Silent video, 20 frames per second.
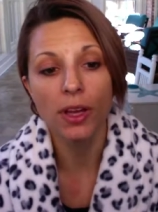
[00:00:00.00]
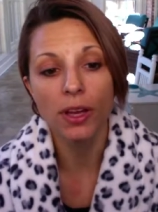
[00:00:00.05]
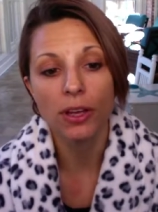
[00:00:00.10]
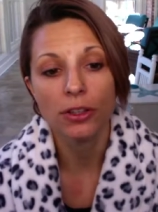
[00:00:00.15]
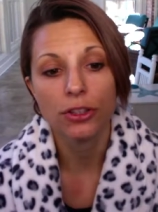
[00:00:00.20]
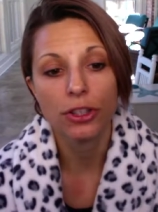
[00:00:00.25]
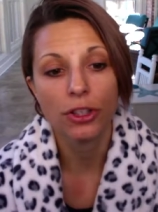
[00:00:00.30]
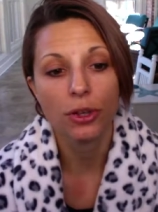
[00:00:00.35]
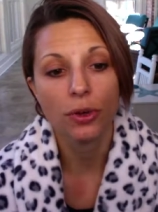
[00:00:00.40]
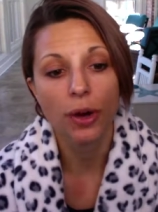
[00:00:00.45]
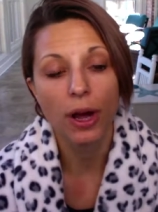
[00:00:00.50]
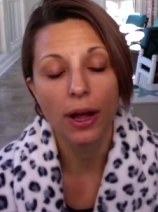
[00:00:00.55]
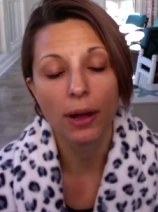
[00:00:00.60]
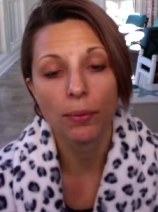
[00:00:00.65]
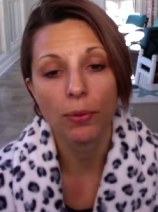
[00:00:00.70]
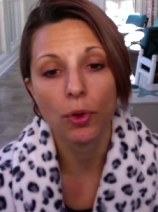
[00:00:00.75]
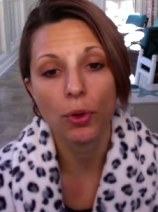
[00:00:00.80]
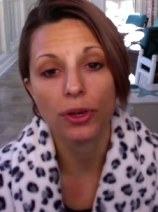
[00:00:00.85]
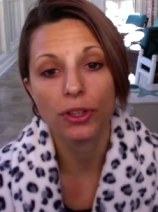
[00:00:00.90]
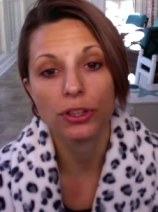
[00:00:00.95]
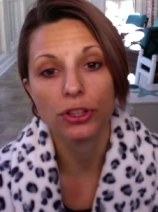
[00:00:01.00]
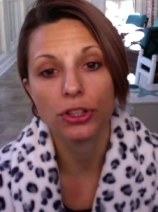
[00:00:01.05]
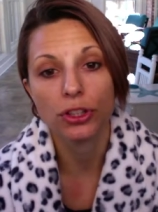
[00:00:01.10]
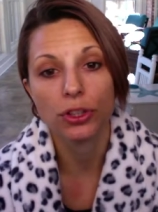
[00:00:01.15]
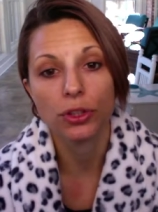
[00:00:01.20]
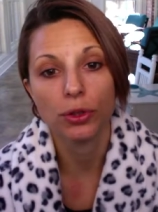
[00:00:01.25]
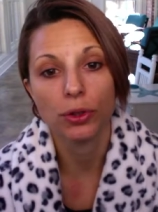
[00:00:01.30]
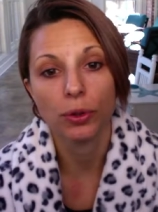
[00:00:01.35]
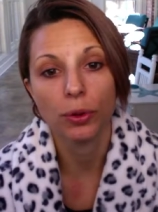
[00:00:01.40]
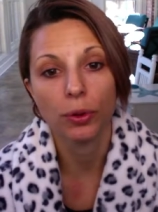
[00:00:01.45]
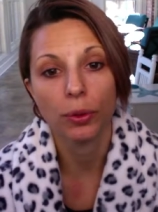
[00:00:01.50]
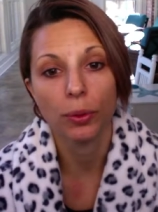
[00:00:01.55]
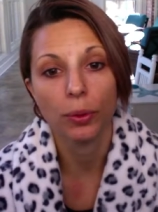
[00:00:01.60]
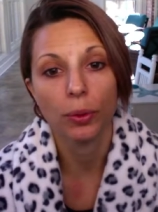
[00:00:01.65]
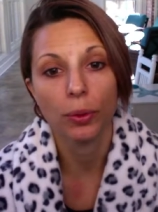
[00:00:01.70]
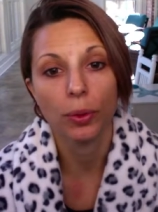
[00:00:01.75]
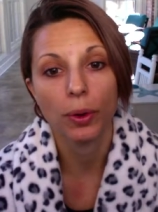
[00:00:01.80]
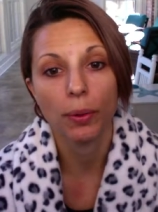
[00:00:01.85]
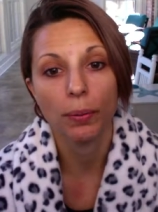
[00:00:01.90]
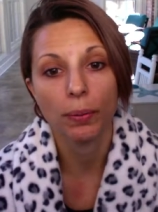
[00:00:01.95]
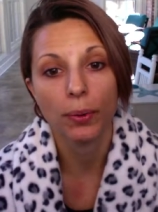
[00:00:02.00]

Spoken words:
So I'm going to